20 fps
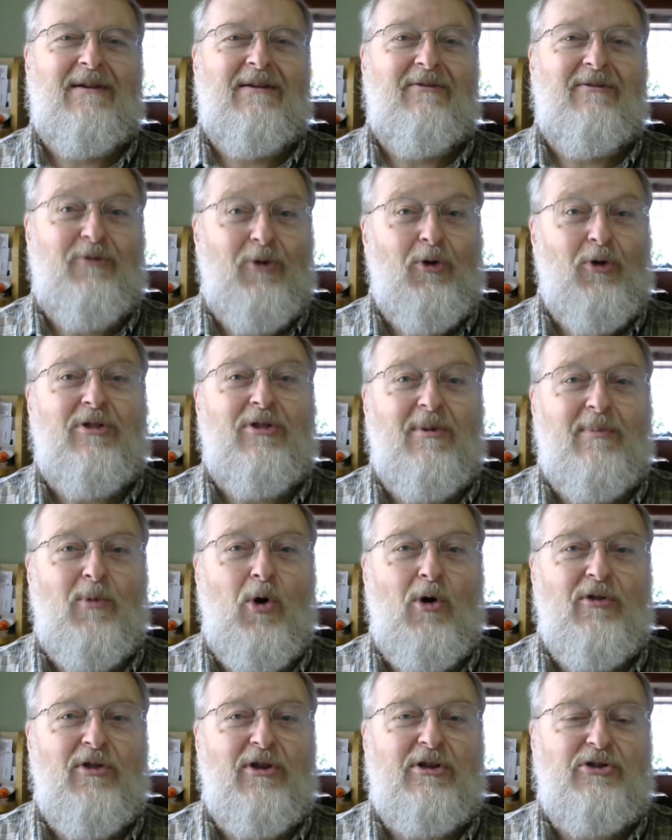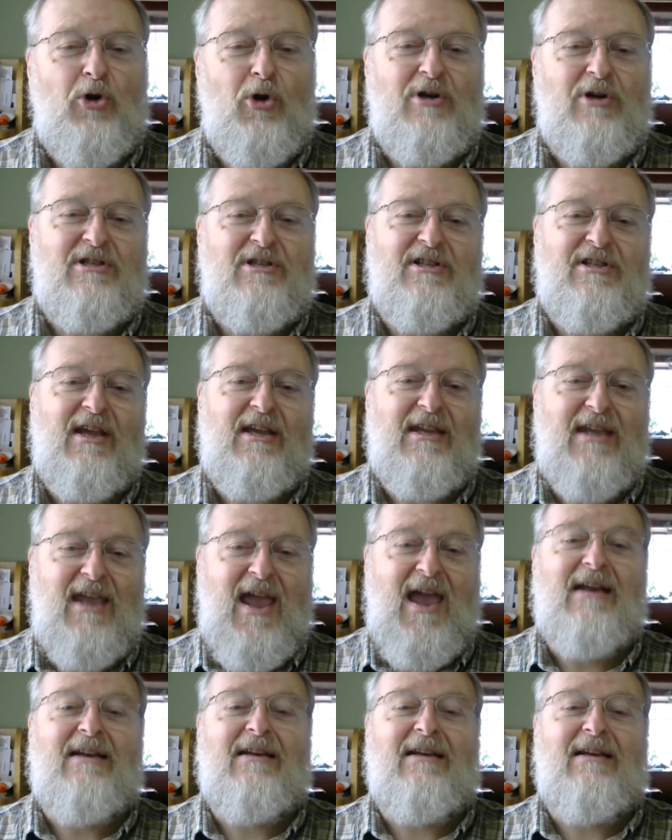Furthermore, the church that
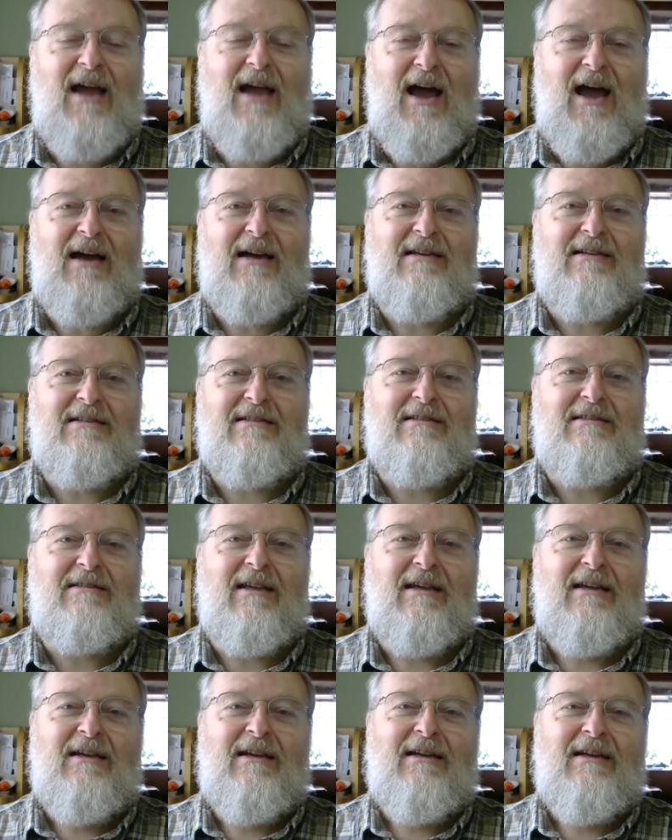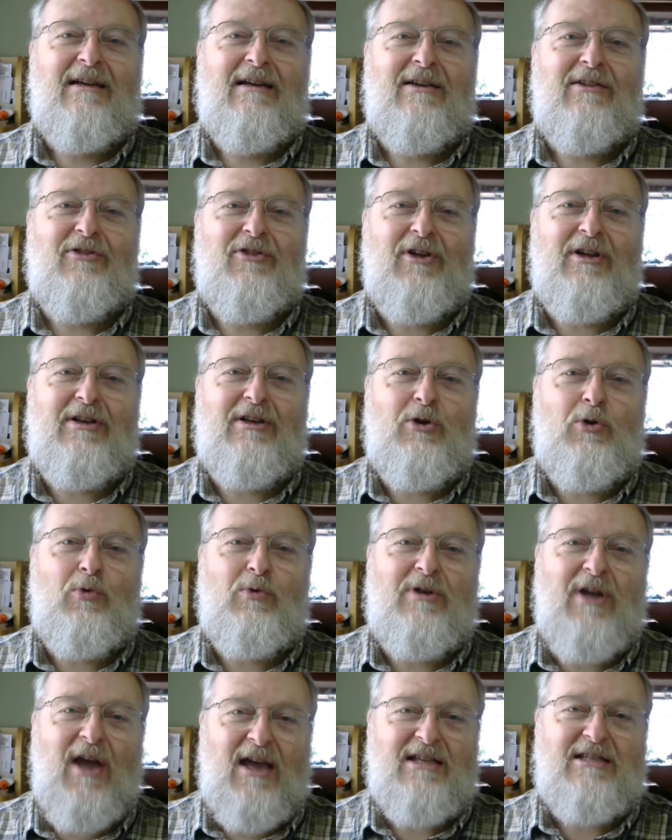canonized the New
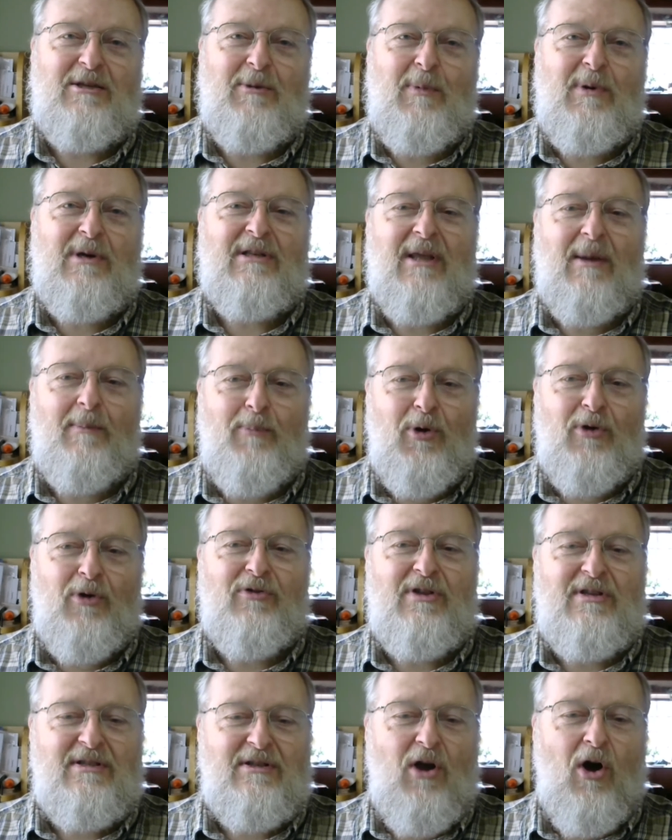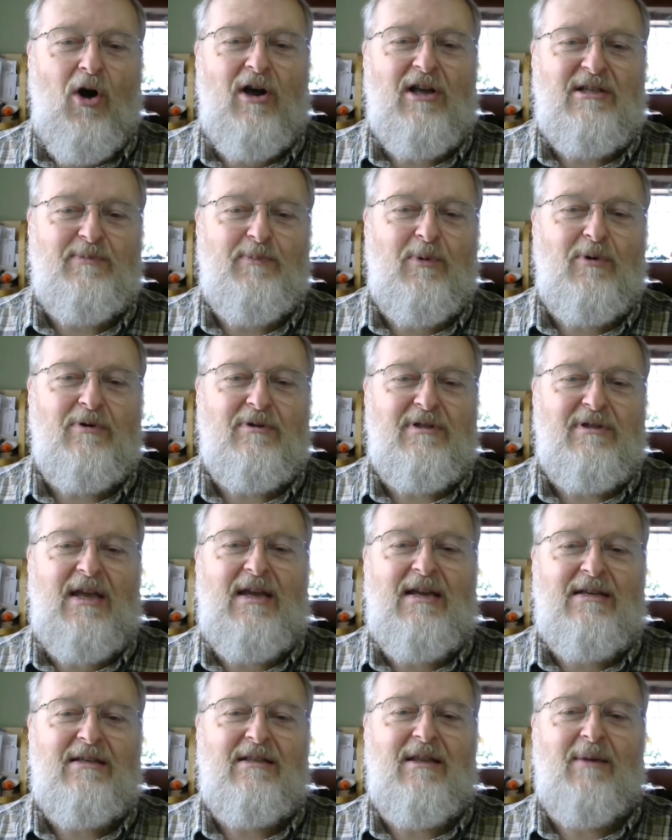Testament, that put these Gospels
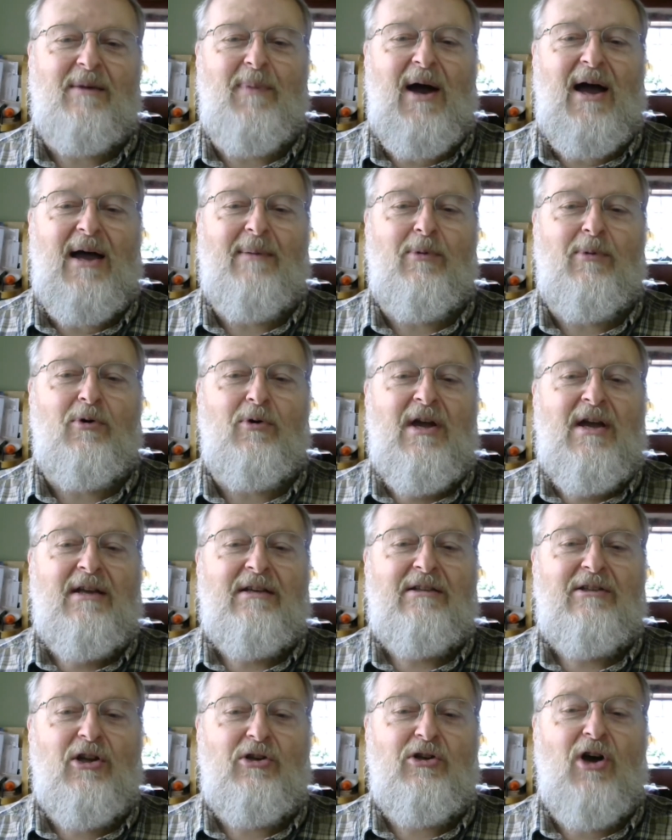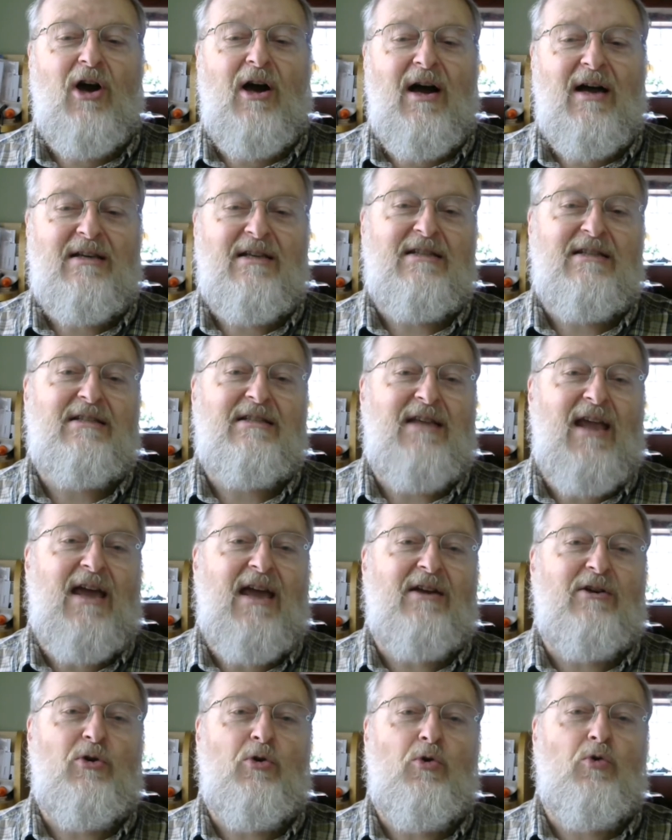into the Bible, did not
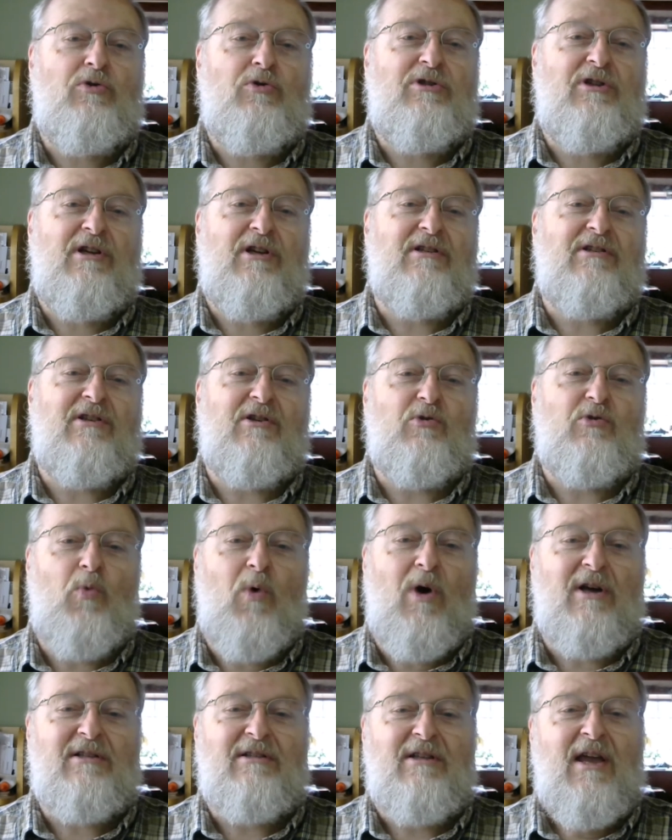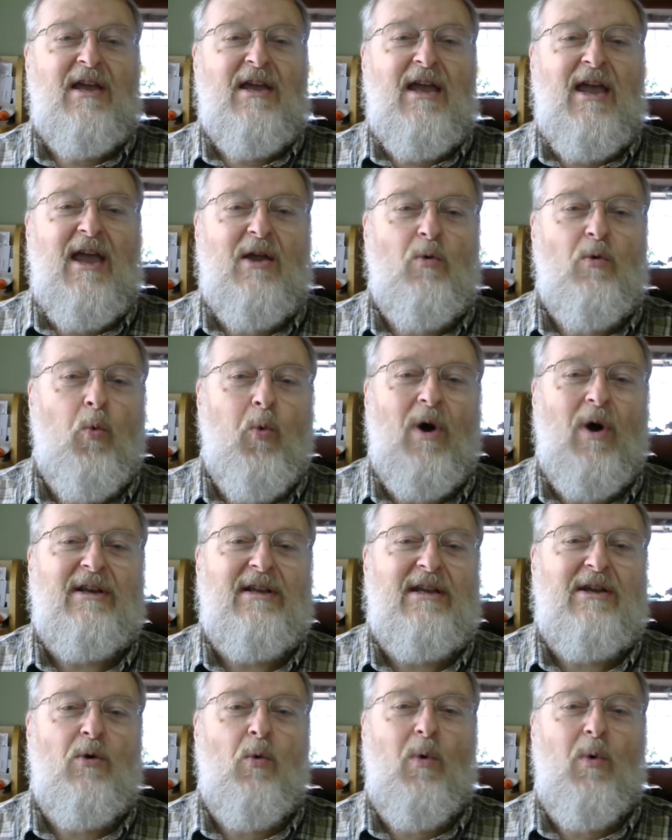understand who Jesus was and what
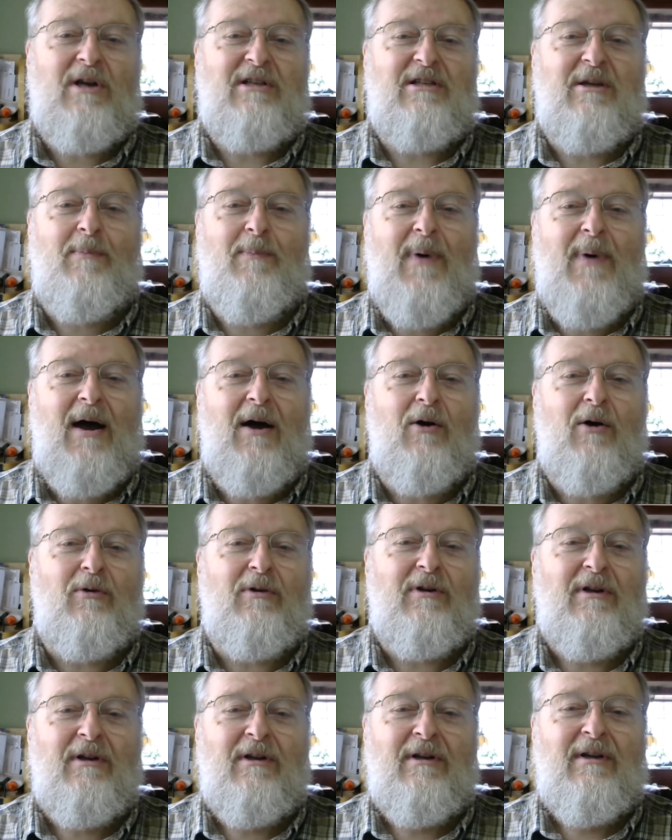he was about.